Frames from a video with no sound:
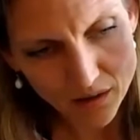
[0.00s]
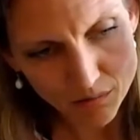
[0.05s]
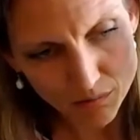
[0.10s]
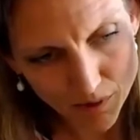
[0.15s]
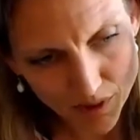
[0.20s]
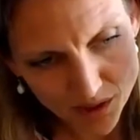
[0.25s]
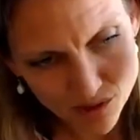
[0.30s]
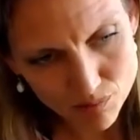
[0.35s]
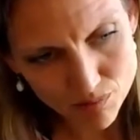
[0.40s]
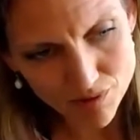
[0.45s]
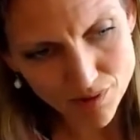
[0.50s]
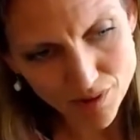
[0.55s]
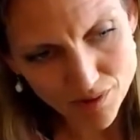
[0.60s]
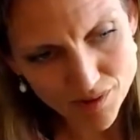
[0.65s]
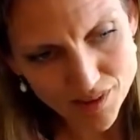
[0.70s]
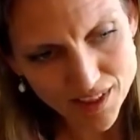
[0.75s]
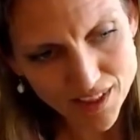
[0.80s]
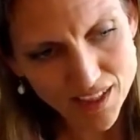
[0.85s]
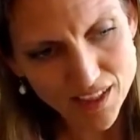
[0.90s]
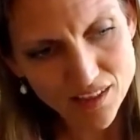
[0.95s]
which
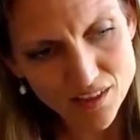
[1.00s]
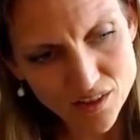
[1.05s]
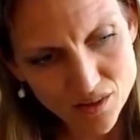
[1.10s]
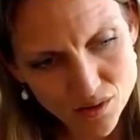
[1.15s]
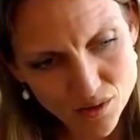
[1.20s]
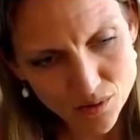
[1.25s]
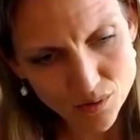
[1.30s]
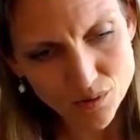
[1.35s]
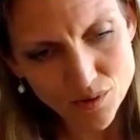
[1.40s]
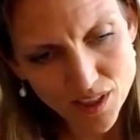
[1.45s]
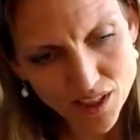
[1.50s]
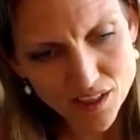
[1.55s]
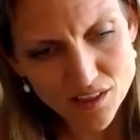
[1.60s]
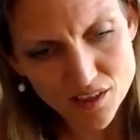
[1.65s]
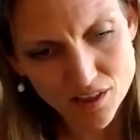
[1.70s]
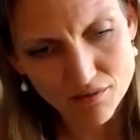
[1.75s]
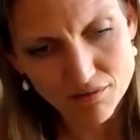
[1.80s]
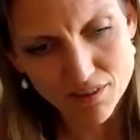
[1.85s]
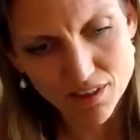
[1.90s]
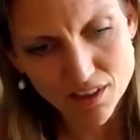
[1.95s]
proteins do
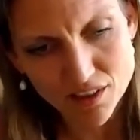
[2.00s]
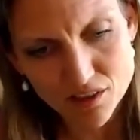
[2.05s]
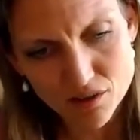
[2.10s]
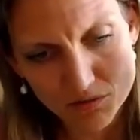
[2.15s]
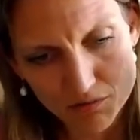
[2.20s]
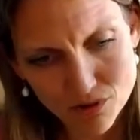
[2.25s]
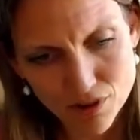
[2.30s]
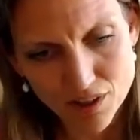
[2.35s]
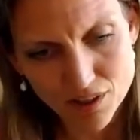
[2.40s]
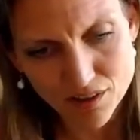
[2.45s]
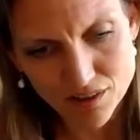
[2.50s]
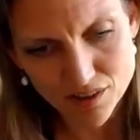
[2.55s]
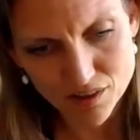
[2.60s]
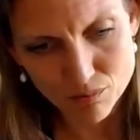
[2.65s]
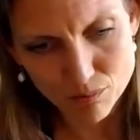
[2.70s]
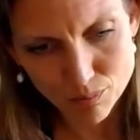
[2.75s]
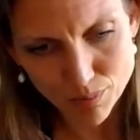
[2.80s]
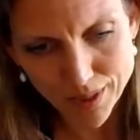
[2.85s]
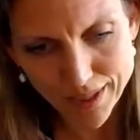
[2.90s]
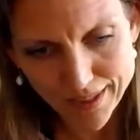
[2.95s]
each of these drugs
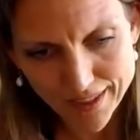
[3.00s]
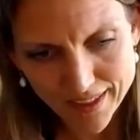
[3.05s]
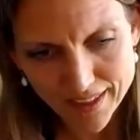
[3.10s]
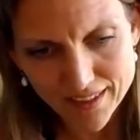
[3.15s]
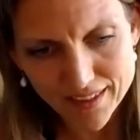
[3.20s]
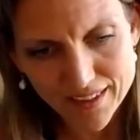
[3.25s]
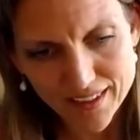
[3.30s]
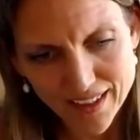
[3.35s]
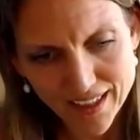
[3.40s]
bind.